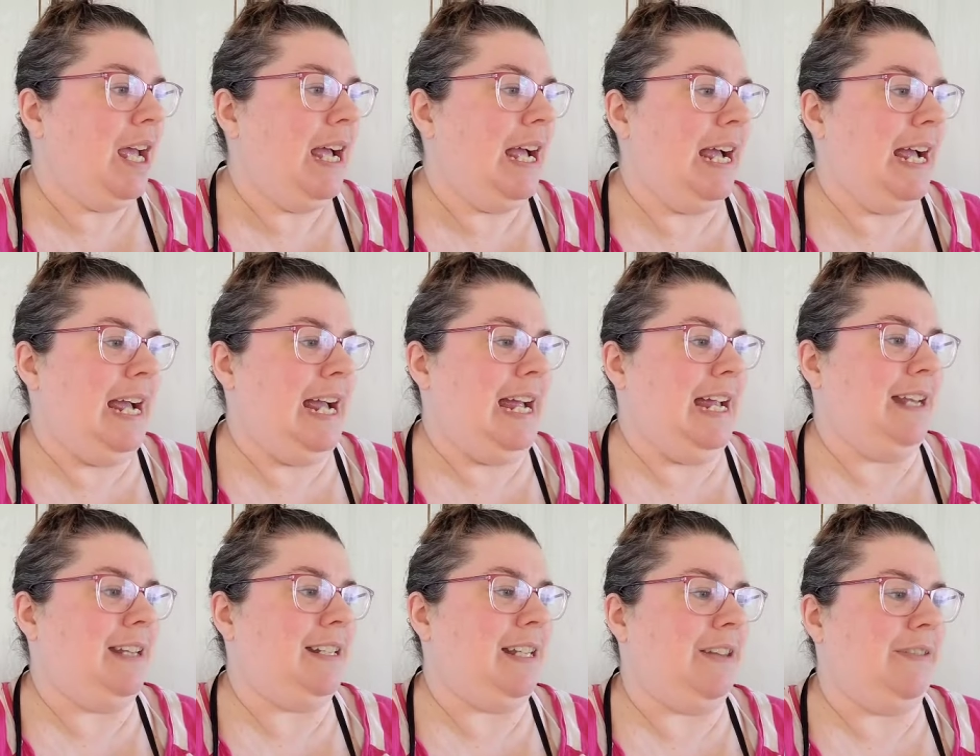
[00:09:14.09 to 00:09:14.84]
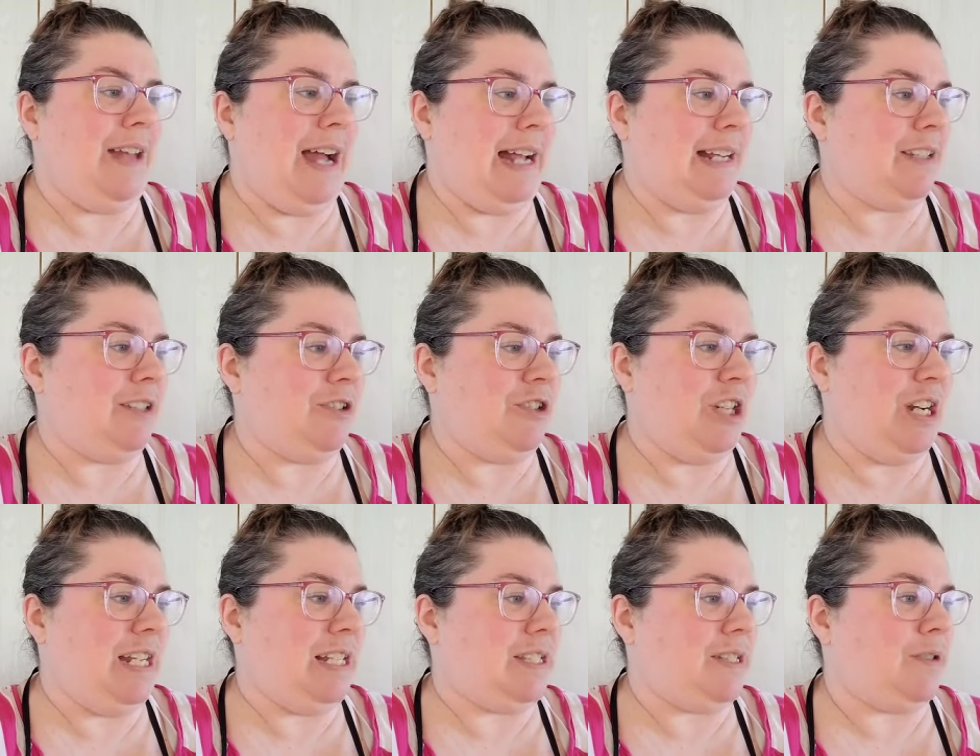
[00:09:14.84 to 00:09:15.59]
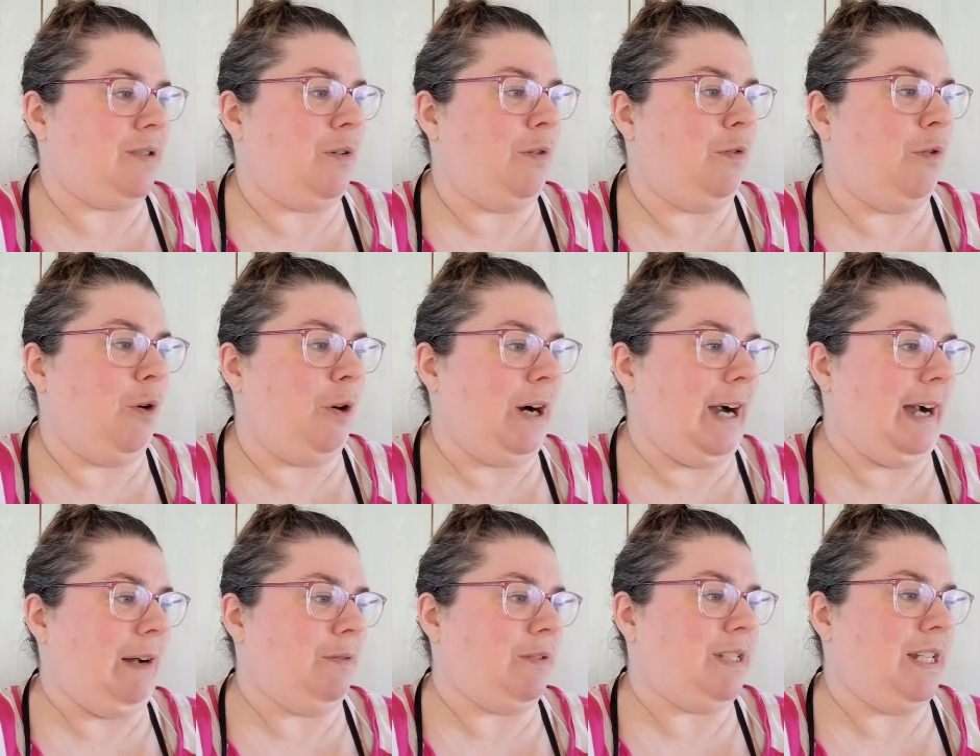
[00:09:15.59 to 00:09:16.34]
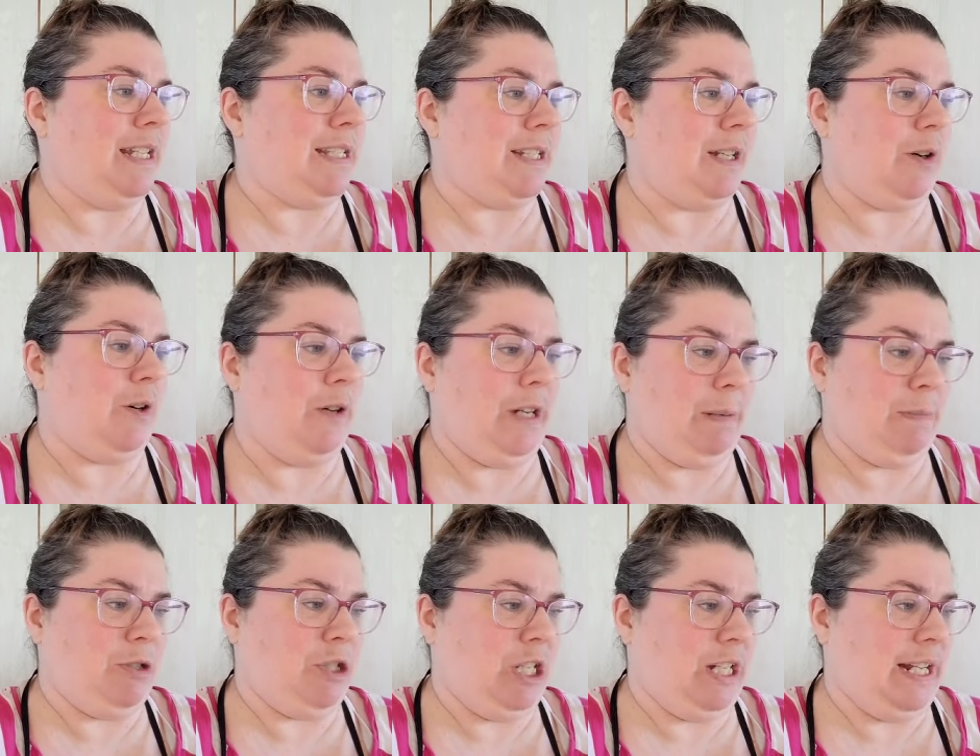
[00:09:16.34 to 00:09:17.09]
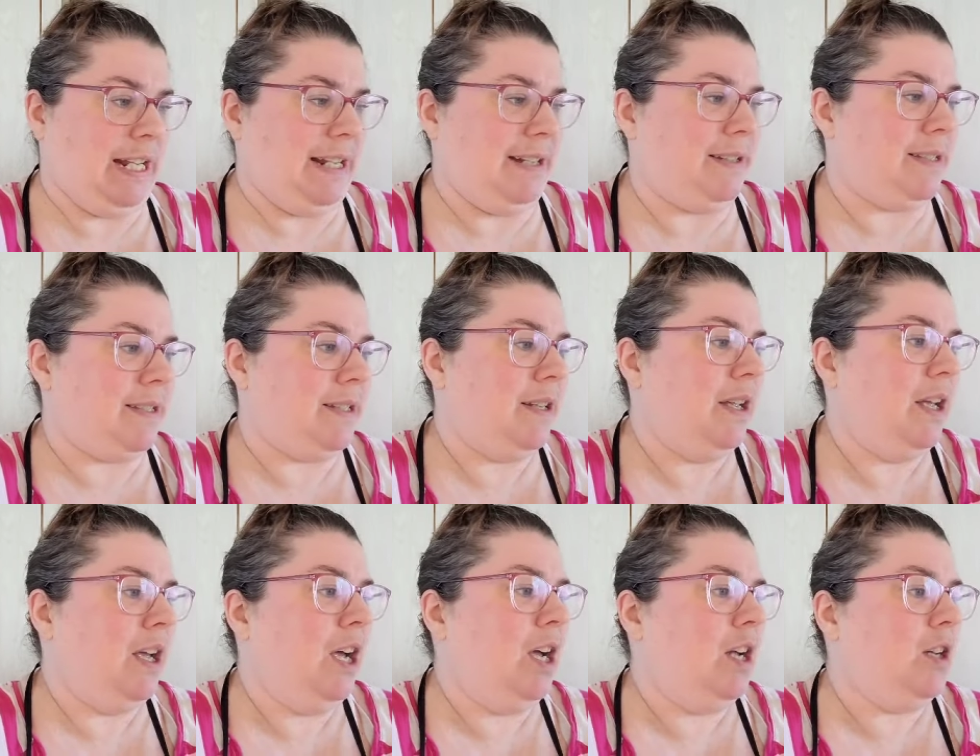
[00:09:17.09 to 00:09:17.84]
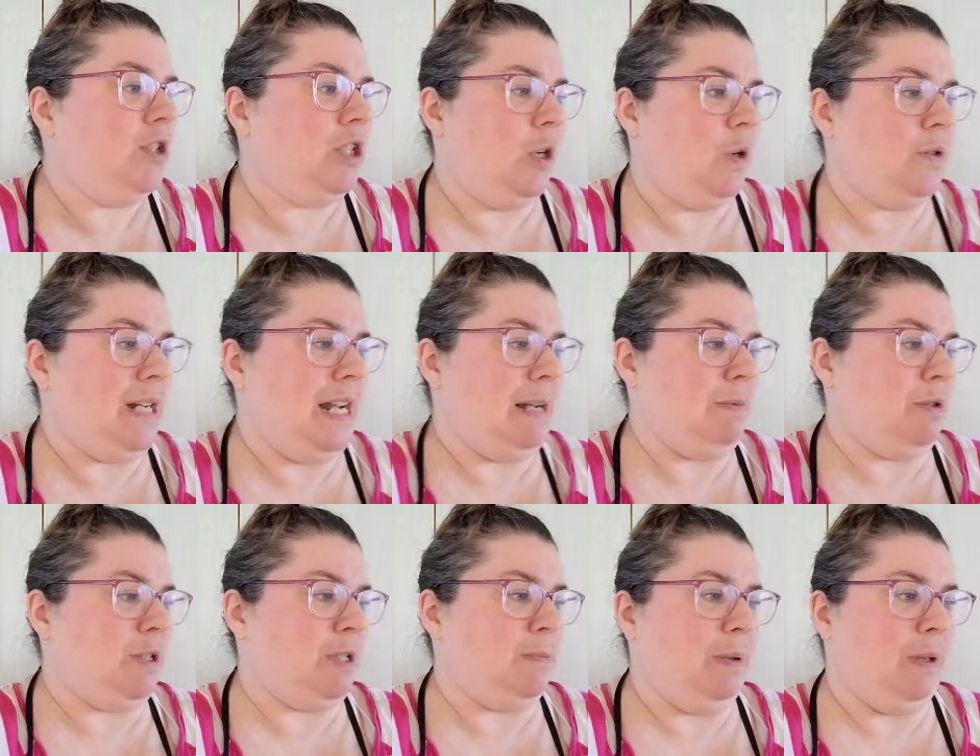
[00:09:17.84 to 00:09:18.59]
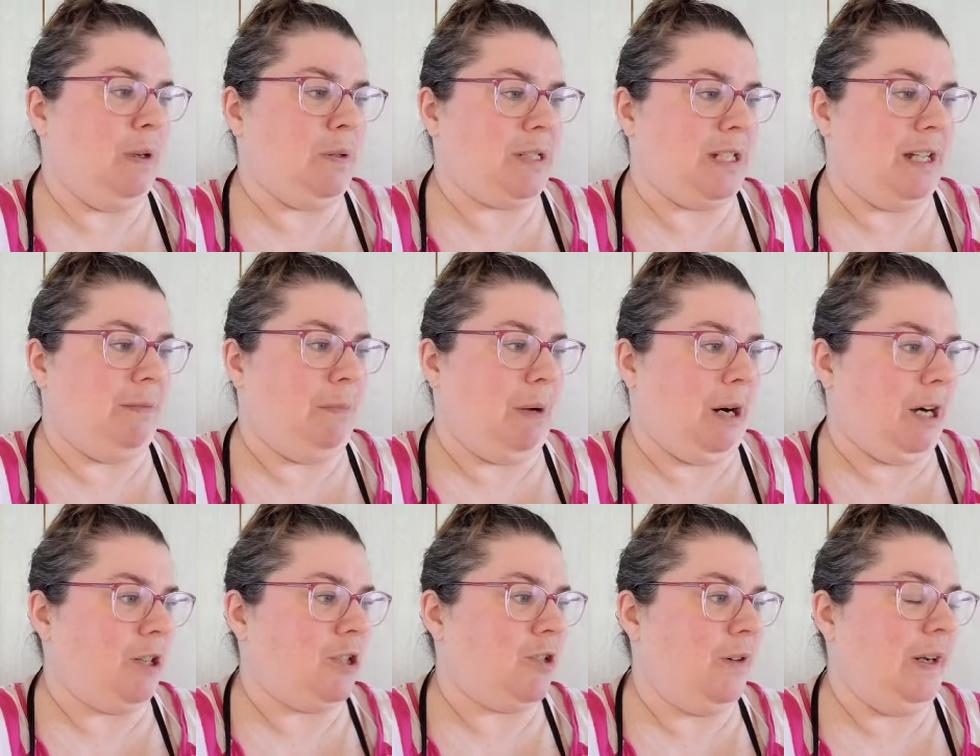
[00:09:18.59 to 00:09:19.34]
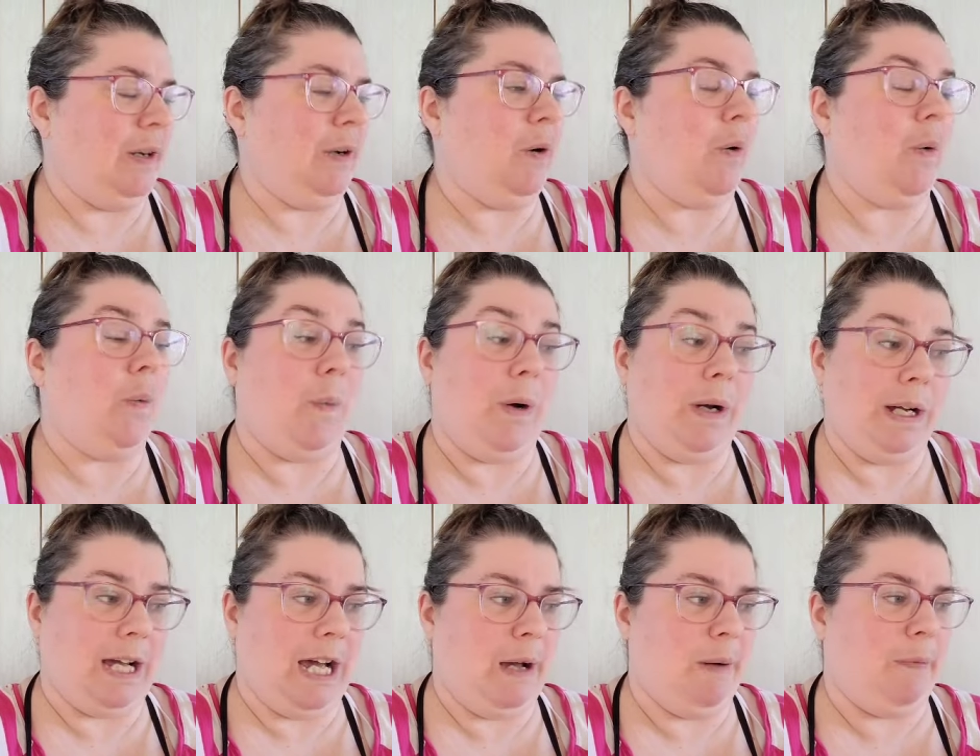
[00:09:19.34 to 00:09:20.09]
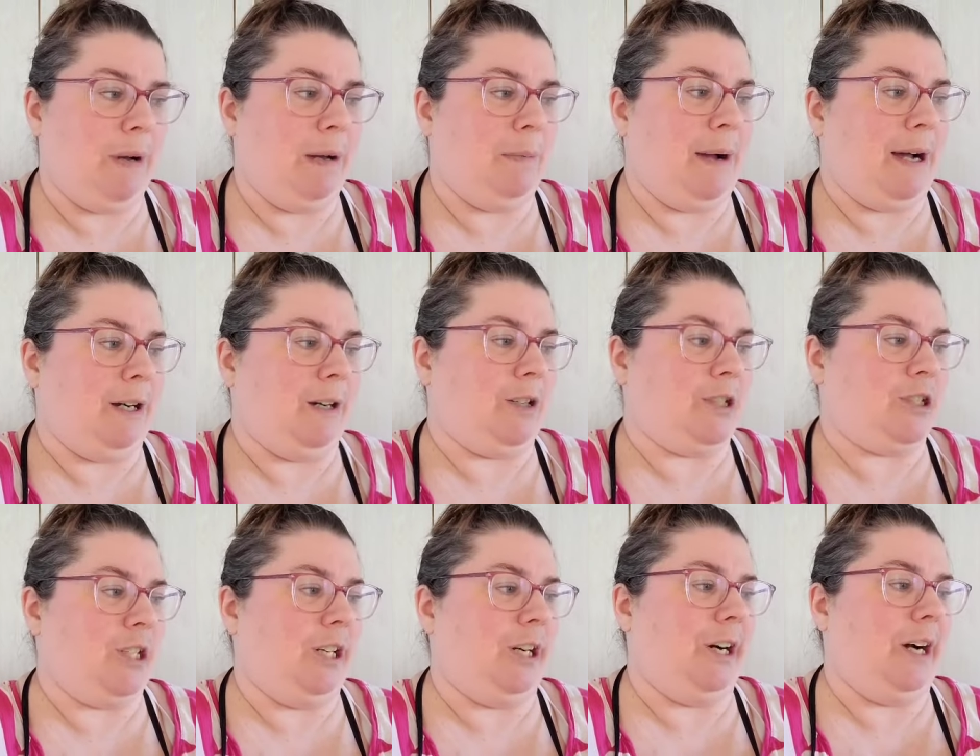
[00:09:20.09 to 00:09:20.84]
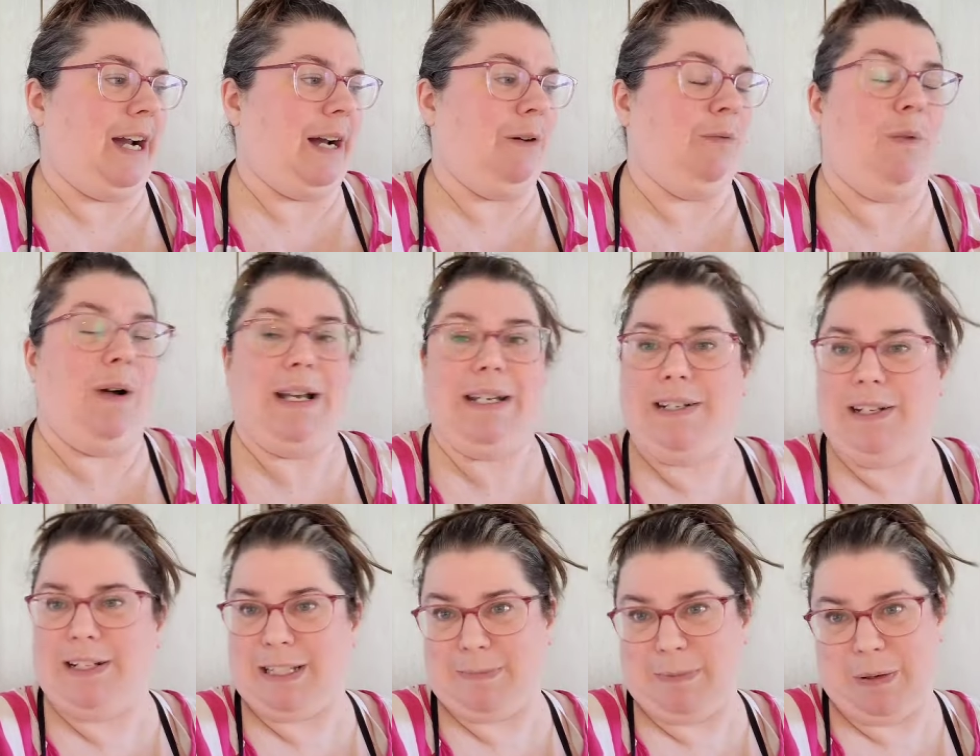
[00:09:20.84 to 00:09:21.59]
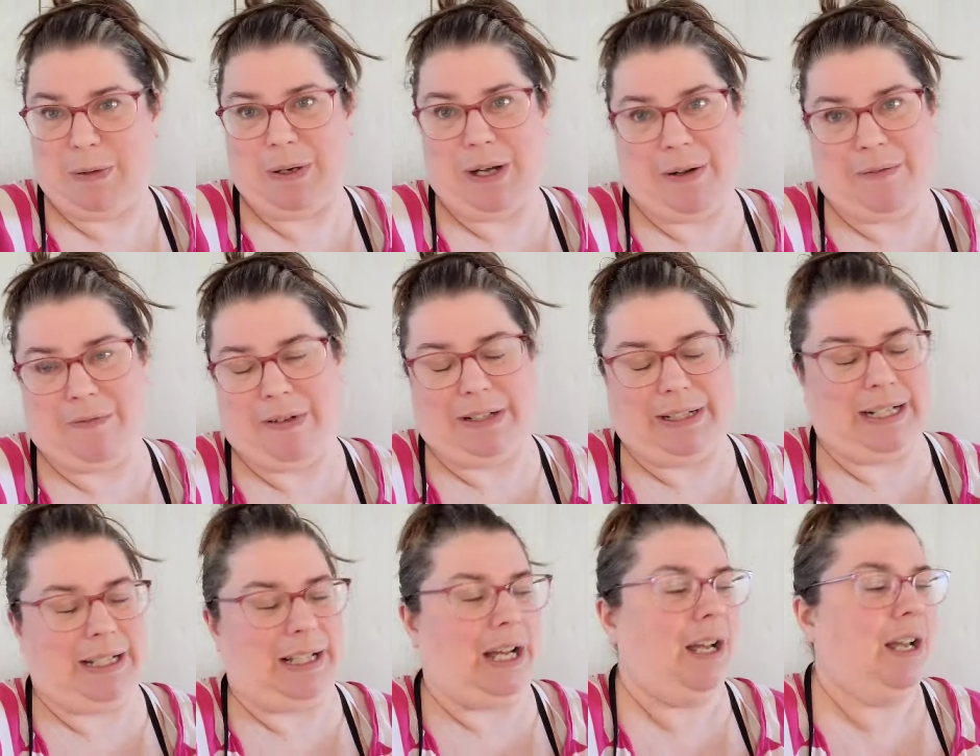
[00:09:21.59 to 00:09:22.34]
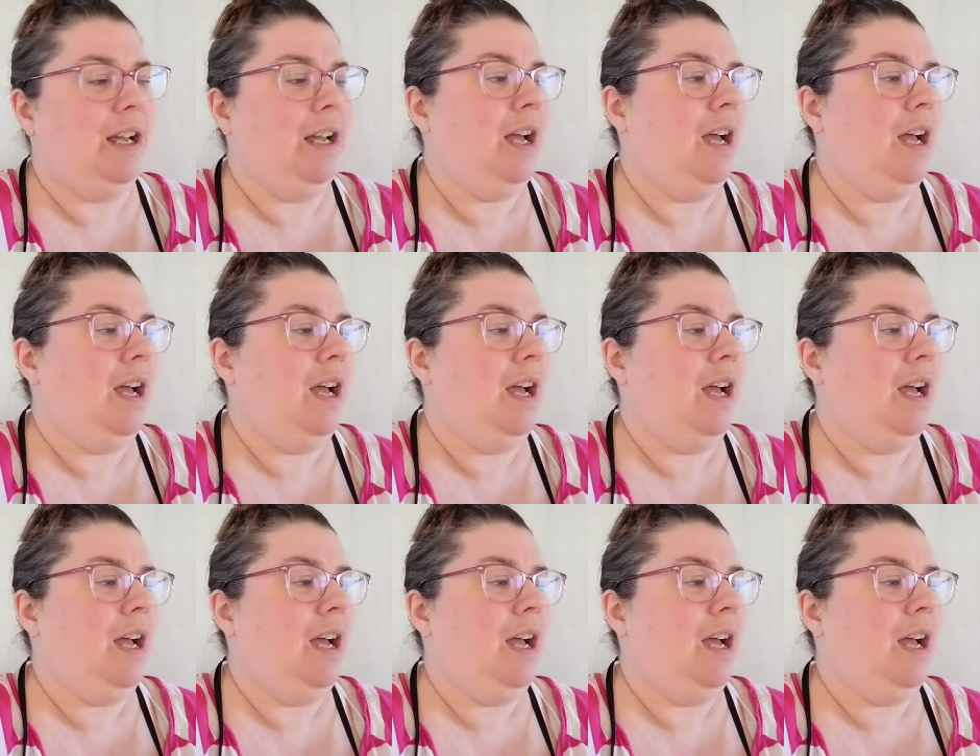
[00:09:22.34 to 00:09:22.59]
And that's just four ounces of cream cheese, two tablespoons of margarine, one cup of powdered sugar, and one teaspoon of vanilla.